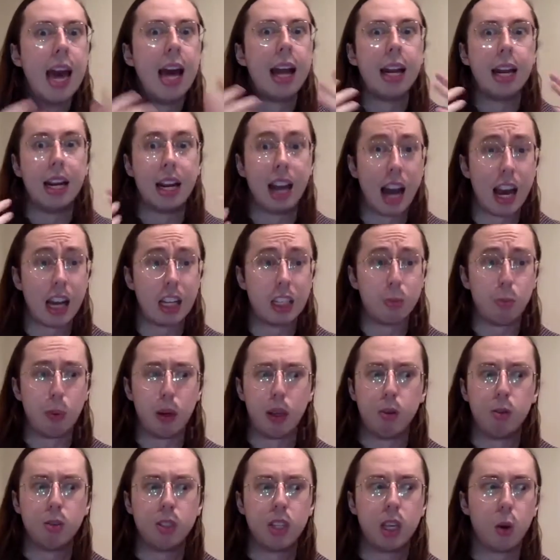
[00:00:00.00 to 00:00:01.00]
nice, but
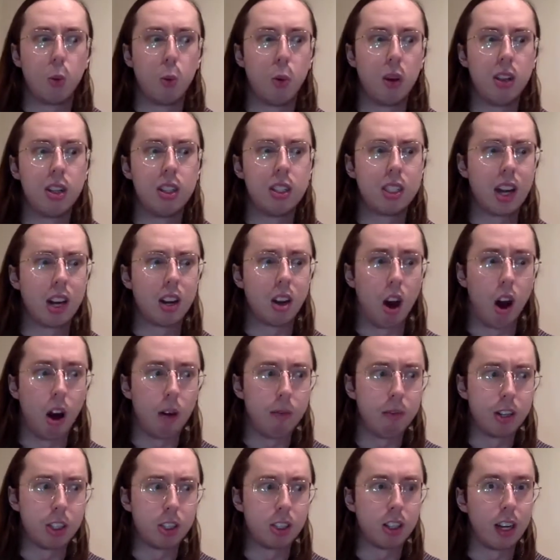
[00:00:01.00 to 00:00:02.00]
he was like really
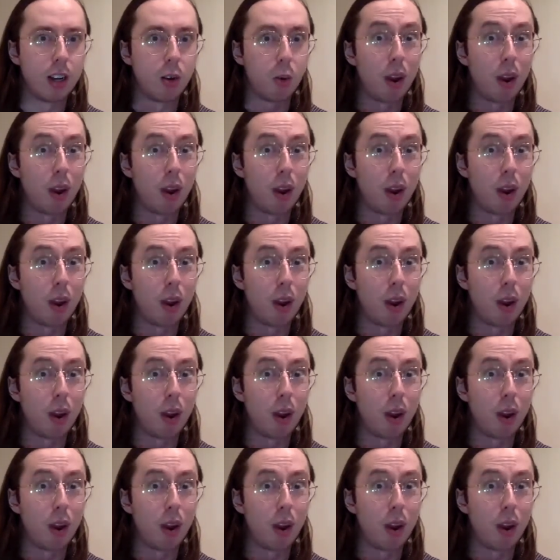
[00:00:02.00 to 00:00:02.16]
standoffish and,